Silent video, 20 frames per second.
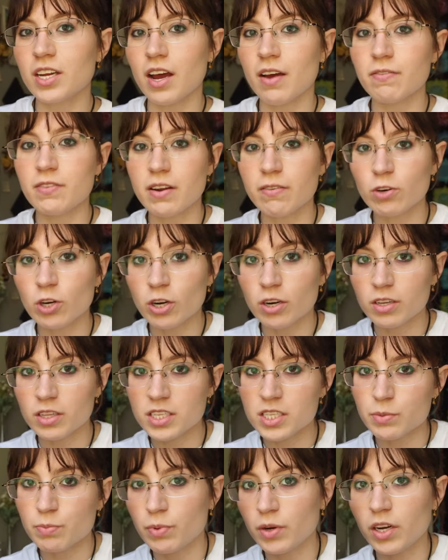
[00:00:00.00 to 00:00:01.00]
I've never heard of
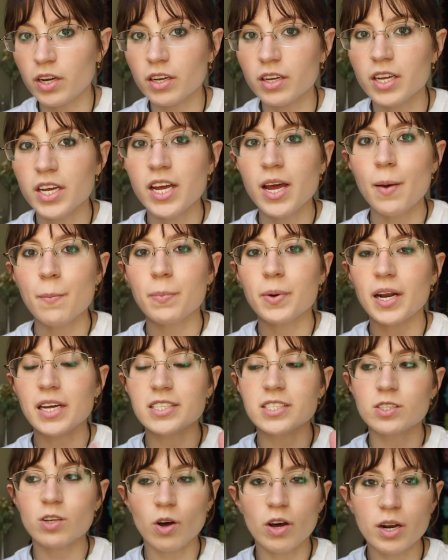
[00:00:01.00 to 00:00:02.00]
this book, but I
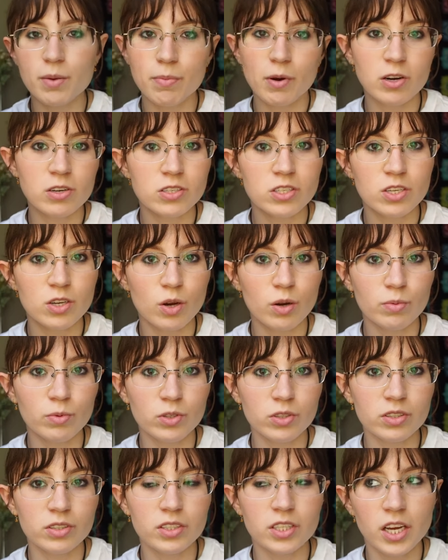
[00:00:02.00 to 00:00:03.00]
saw it at Barnes &
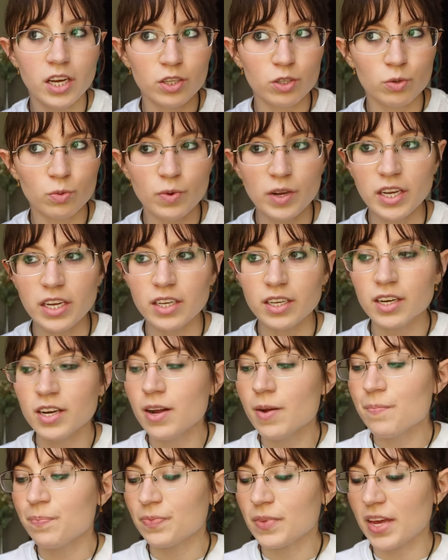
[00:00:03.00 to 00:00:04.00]
Noble the other week
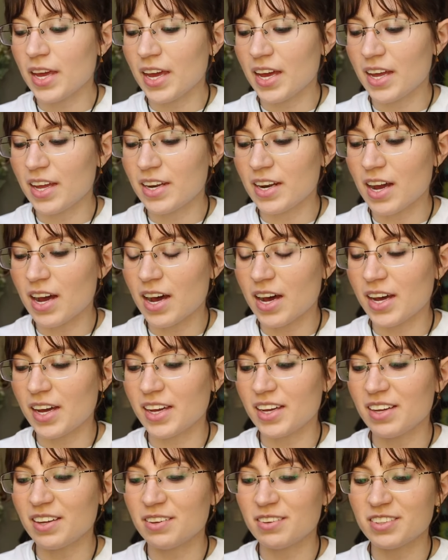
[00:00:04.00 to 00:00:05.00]
and
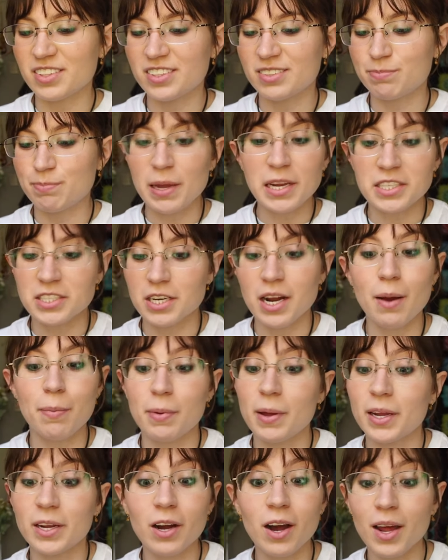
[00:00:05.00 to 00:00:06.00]
I picked it up.
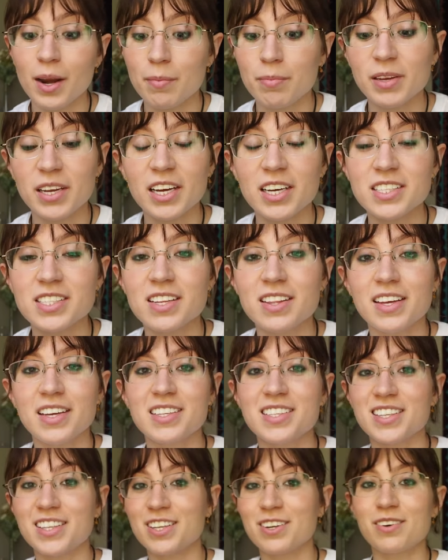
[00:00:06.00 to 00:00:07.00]
I got it because I think
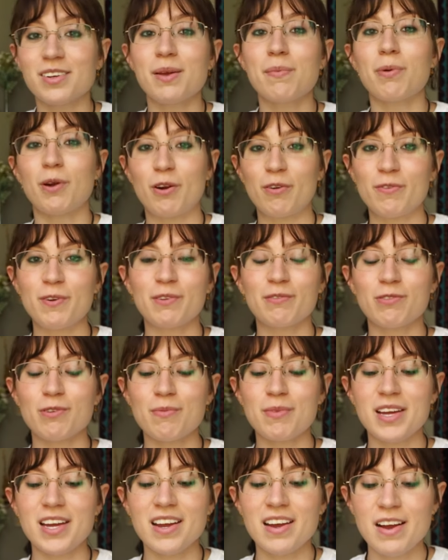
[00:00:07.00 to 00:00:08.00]
it's literally perfect for
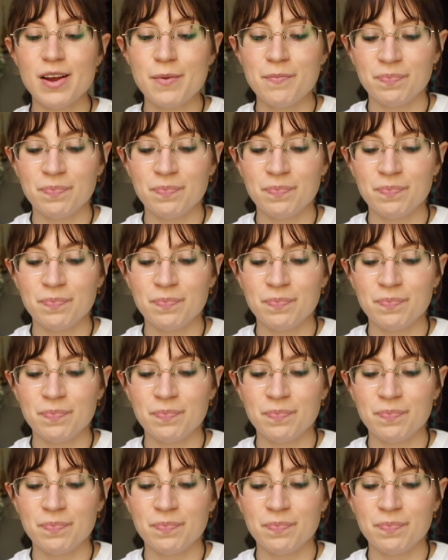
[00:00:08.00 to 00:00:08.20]
me.